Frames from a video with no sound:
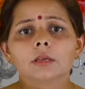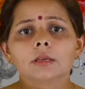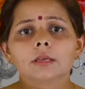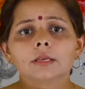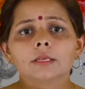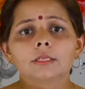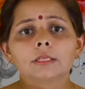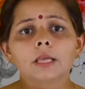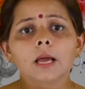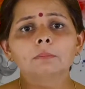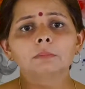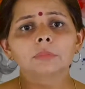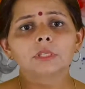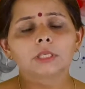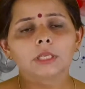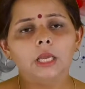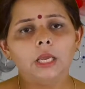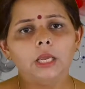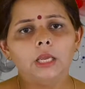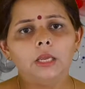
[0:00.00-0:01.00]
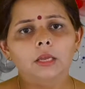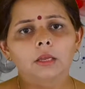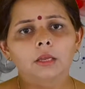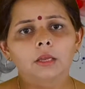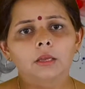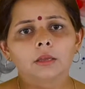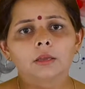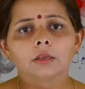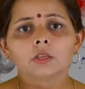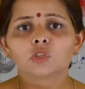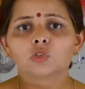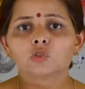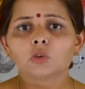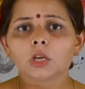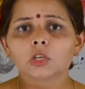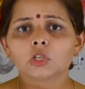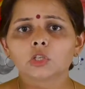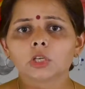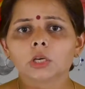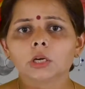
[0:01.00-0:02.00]
Some say
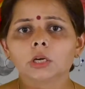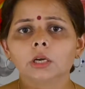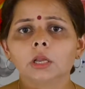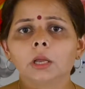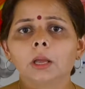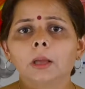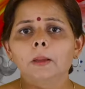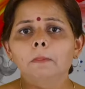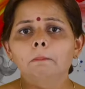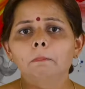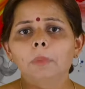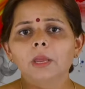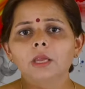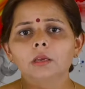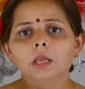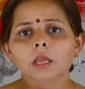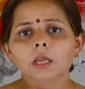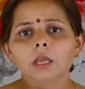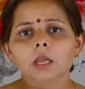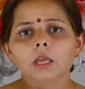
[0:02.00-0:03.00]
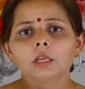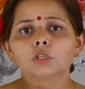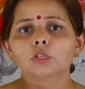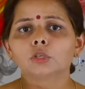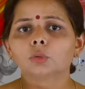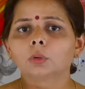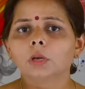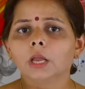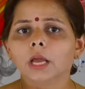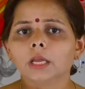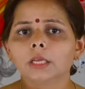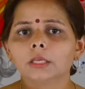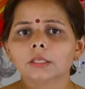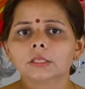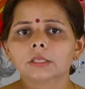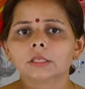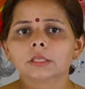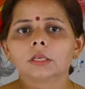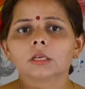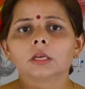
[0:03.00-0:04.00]
structure beginning in 2
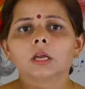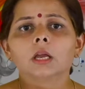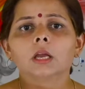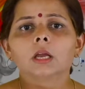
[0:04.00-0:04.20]
lines,